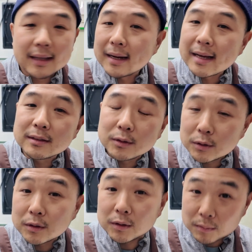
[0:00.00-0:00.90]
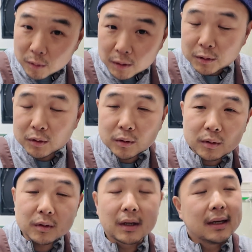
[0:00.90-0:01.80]
that answered some
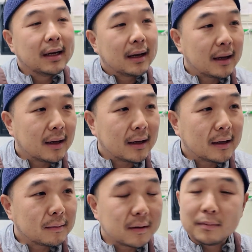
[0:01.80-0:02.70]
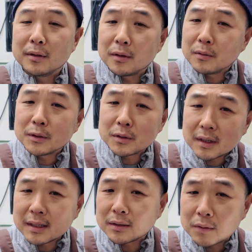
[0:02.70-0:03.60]
questions. Let me know what you
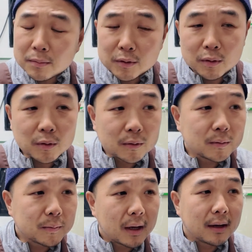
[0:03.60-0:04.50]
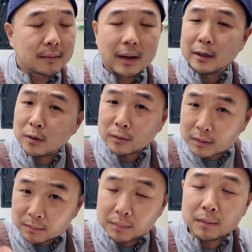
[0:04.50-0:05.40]
guys are up to. I know
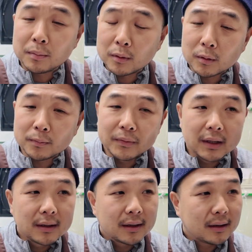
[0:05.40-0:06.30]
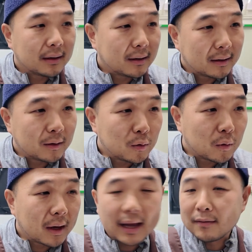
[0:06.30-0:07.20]
some people
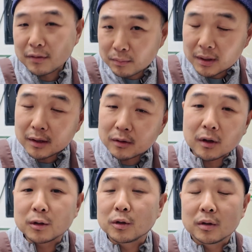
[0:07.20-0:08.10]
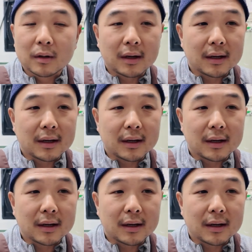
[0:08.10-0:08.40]
who I haven't been in touch